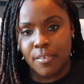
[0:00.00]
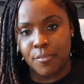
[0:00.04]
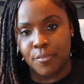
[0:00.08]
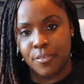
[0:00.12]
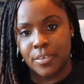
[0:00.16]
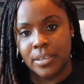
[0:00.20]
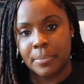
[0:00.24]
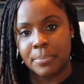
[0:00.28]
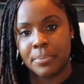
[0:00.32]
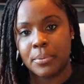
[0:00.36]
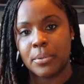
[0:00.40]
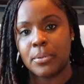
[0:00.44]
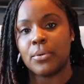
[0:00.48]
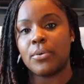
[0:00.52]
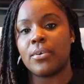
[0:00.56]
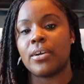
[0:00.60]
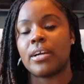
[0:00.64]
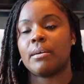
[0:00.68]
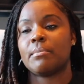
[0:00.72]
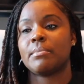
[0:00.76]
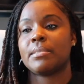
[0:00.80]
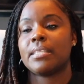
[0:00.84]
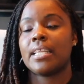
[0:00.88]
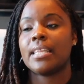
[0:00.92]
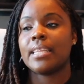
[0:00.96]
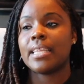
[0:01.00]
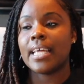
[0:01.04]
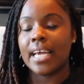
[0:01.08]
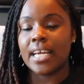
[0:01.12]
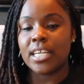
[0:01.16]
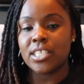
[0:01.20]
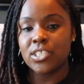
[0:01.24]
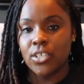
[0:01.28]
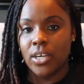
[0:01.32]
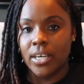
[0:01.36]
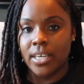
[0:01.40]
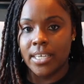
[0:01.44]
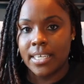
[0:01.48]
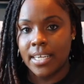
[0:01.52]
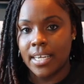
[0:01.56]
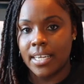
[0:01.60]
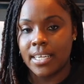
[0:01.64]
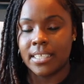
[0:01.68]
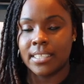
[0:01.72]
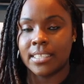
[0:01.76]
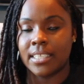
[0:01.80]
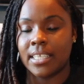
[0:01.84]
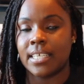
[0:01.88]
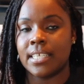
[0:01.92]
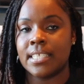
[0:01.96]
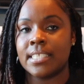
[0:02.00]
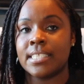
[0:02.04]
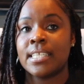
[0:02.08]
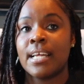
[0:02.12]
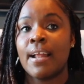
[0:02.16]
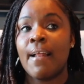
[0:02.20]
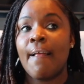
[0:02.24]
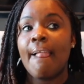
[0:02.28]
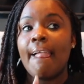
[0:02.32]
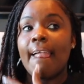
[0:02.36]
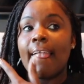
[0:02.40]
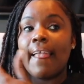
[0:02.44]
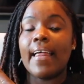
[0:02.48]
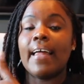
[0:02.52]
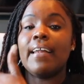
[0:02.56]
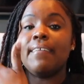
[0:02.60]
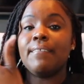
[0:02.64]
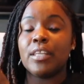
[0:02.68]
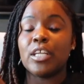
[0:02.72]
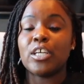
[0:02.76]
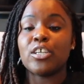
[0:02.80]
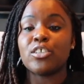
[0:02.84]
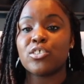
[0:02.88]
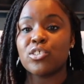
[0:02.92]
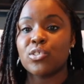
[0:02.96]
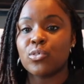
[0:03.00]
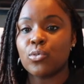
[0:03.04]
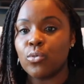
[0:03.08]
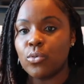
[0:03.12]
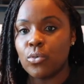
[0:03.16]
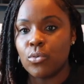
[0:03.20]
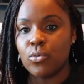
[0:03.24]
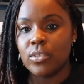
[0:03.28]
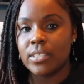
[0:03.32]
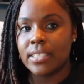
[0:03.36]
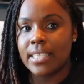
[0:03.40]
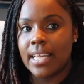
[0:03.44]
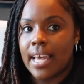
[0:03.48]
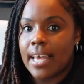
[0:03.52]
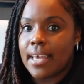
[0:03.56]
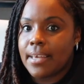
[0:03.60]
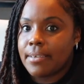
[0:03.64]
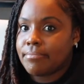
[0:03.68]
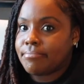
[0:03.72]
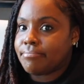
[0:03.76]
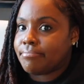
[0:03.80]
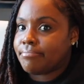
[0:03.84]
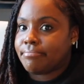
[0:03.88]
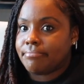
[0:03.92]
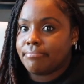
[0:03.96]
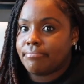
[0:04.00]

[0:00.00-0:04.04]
free programs and they started getting things in their schools that